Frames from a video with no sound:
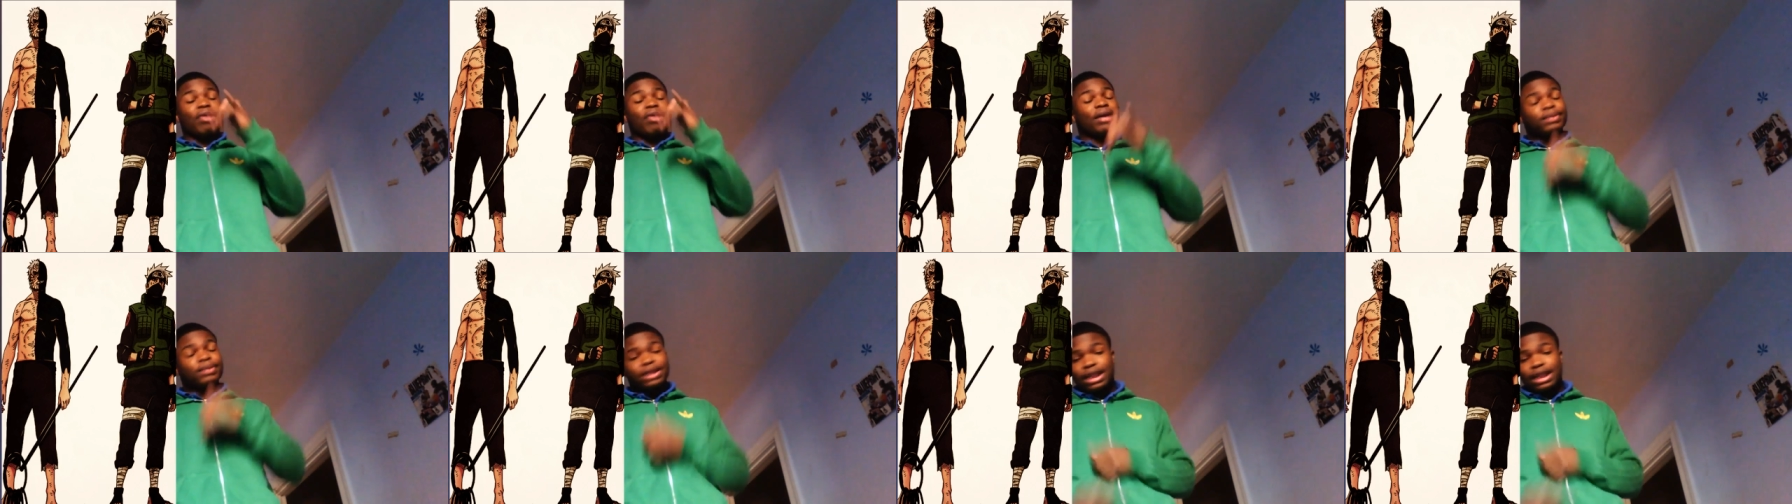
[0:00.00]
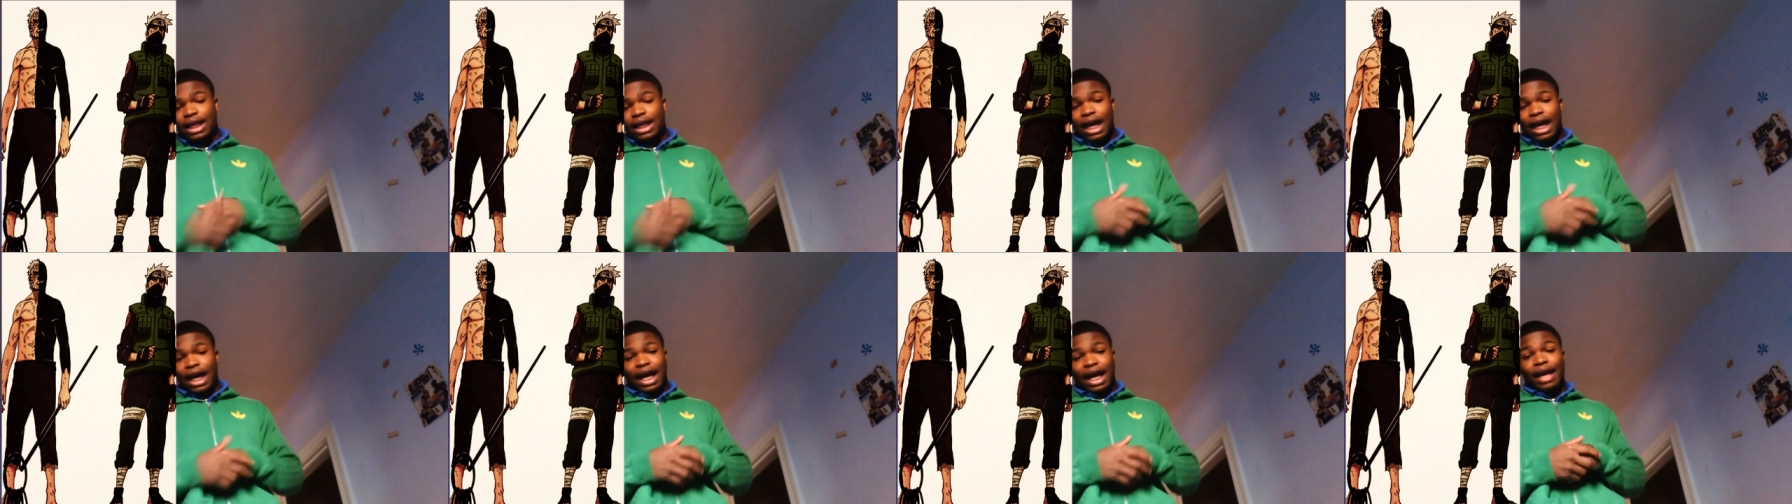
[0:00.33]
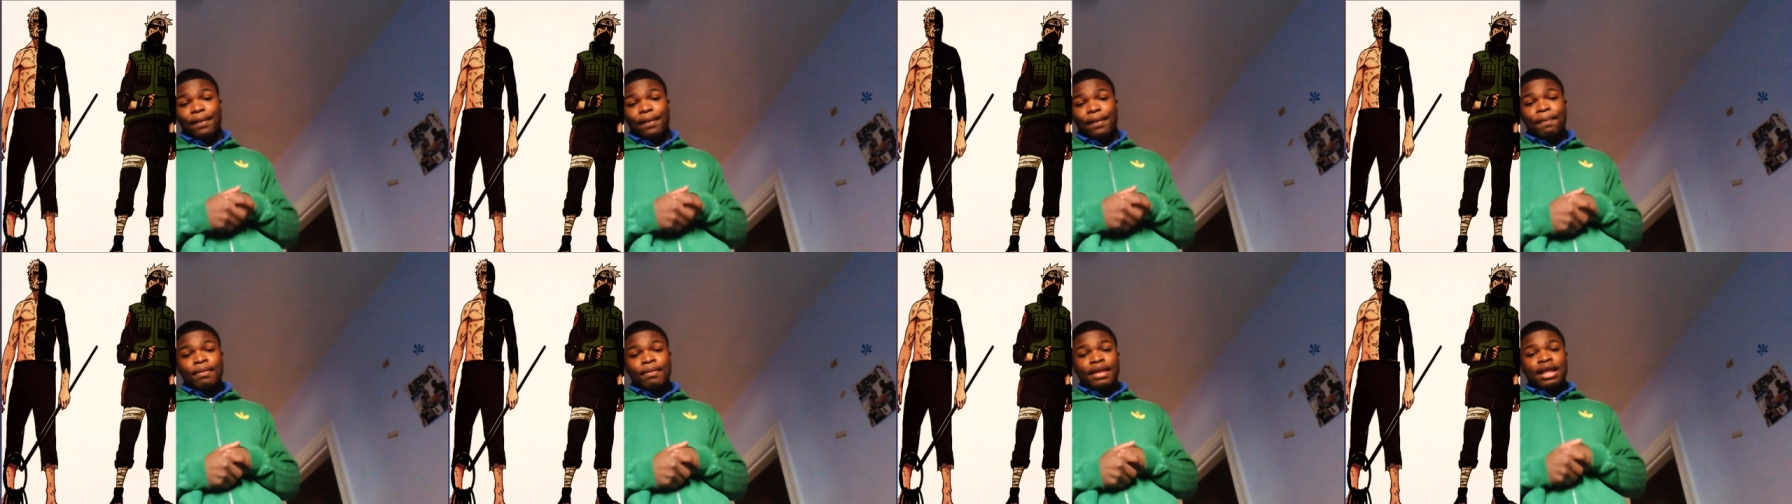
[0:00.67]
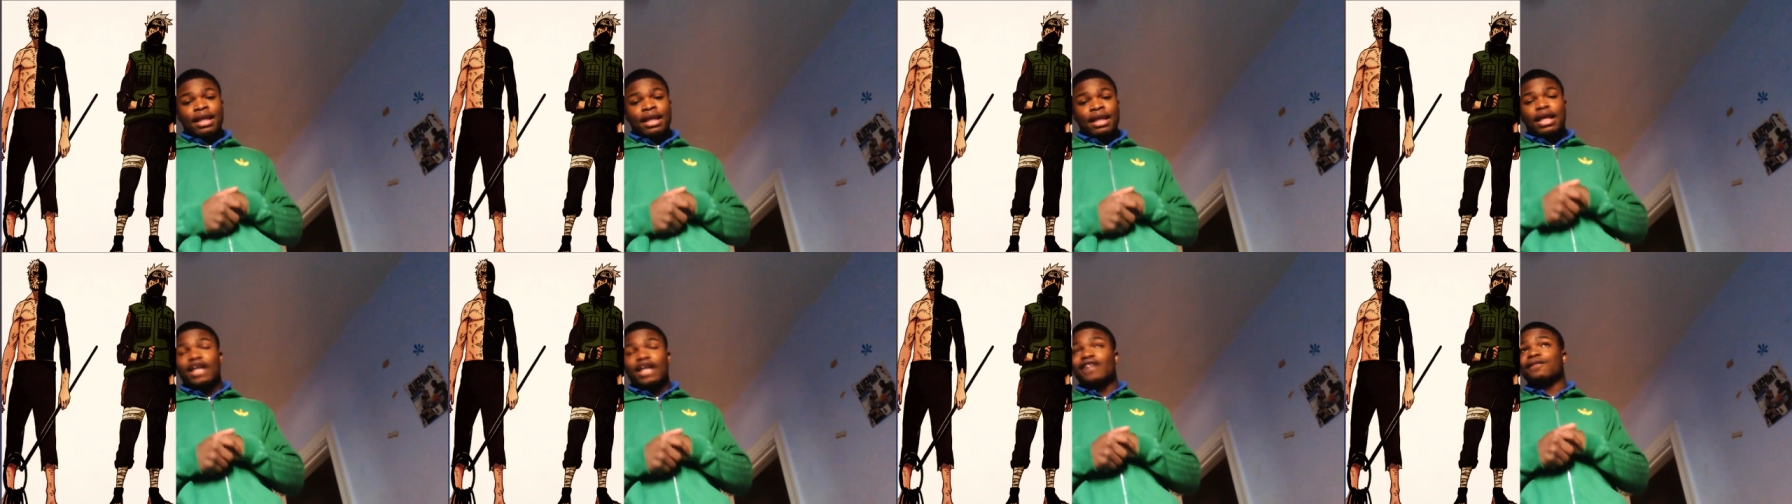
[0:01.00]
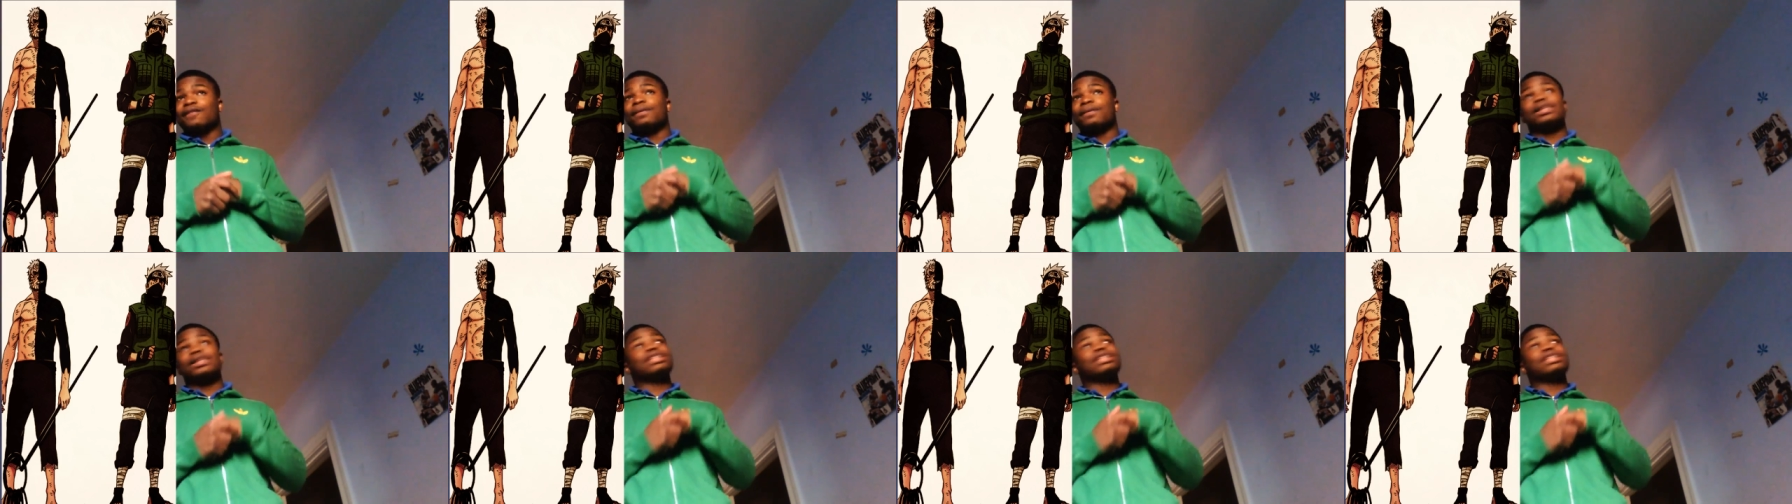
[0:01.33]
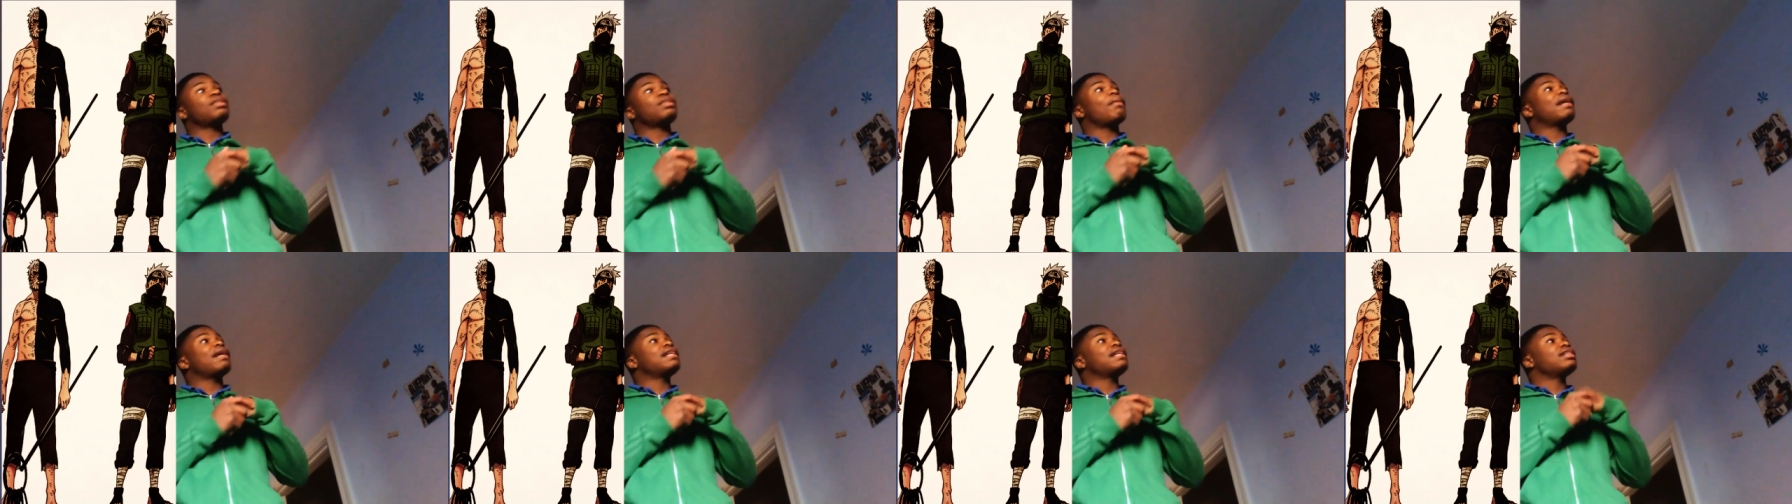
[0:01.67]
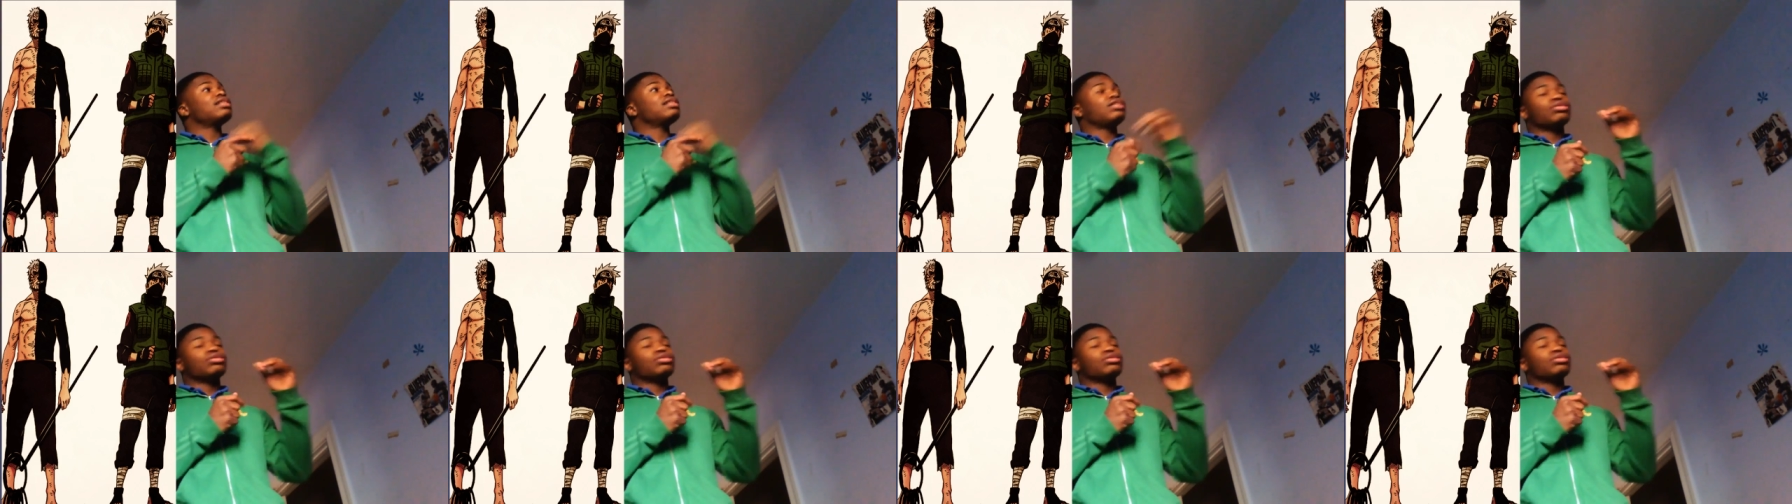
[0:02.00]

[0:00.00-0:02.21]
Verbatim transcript: Props to Guy, because when somebody